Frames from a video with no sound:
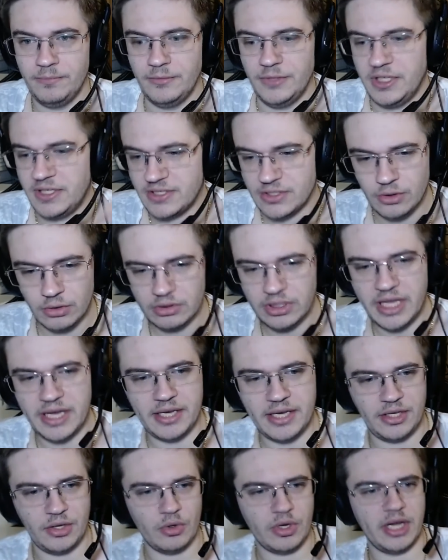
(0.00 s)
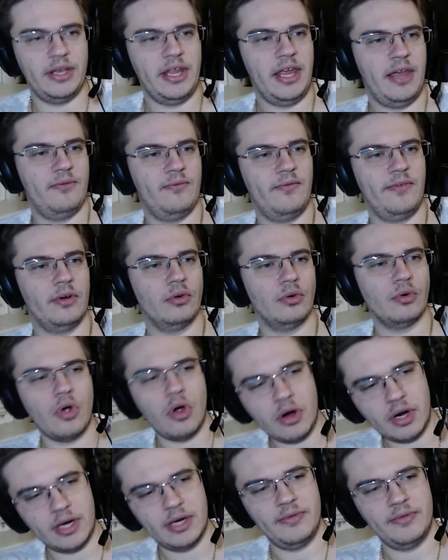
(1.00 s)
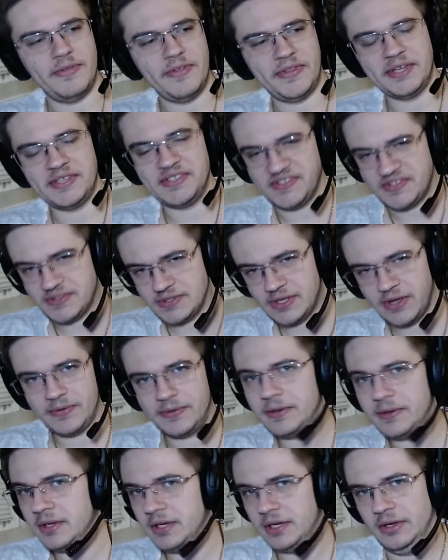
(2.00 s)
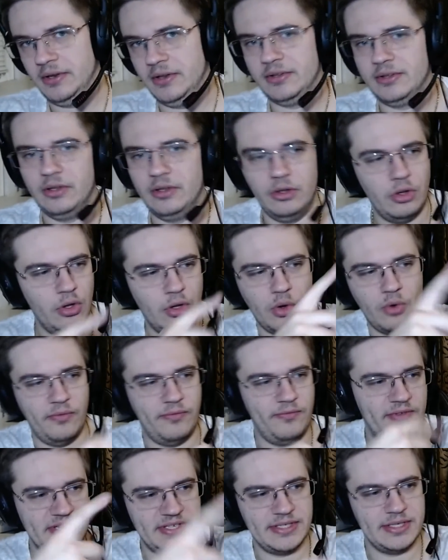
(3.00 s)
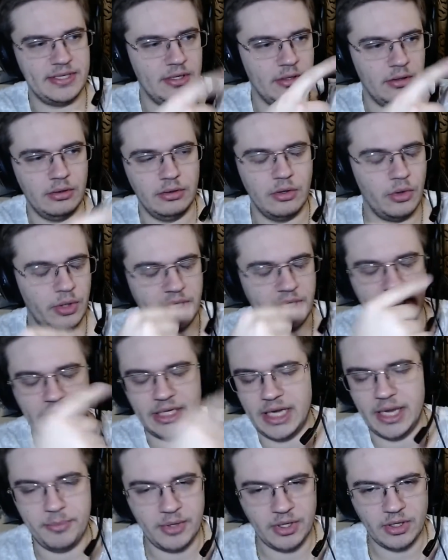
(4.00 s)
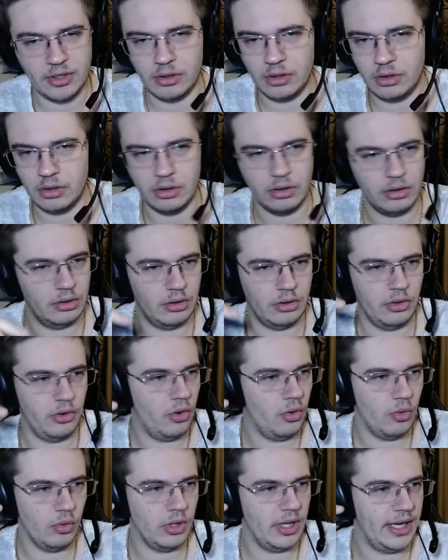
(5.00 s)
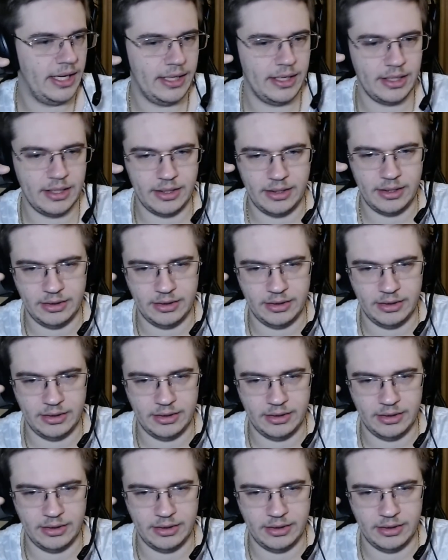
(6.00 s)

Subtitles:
It's not like you can have a rock that has nothing in it, no physical, no chemical, no like